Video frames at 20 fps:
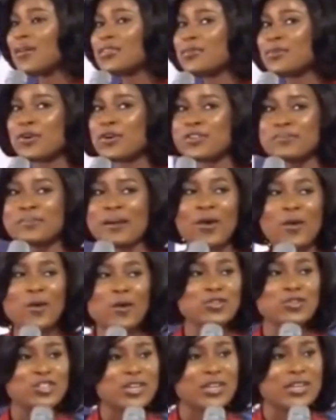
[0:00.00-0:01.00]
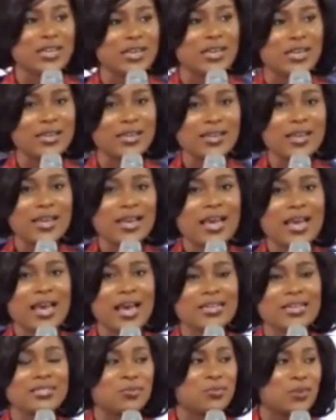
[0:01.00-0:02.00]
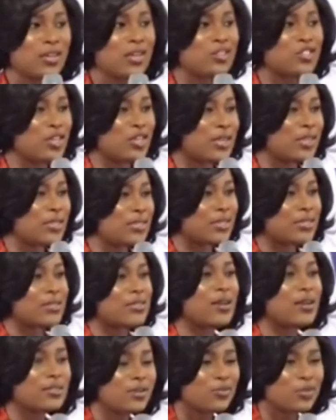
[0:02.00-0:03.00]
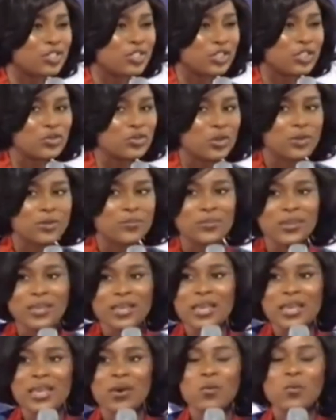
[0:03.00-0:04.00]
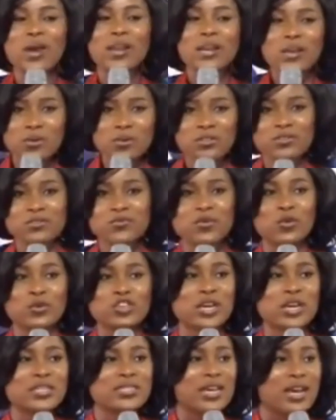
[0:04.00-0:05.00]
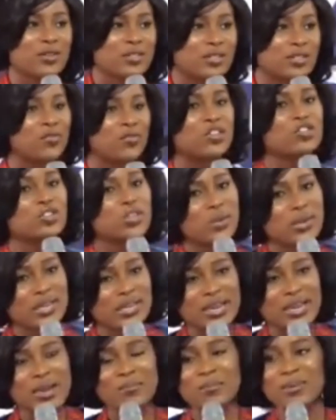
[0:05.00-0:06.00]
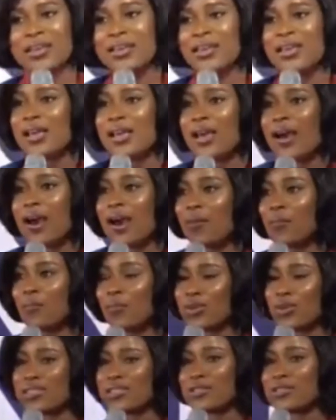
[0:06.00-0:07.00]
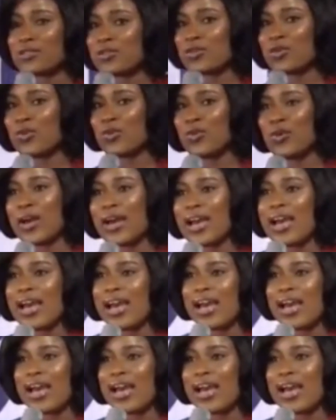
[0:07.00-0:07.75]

because my whole journey as a broadcast journalist had started with GH1, when it was for Charterhouse and eventually when EIB bought it. So,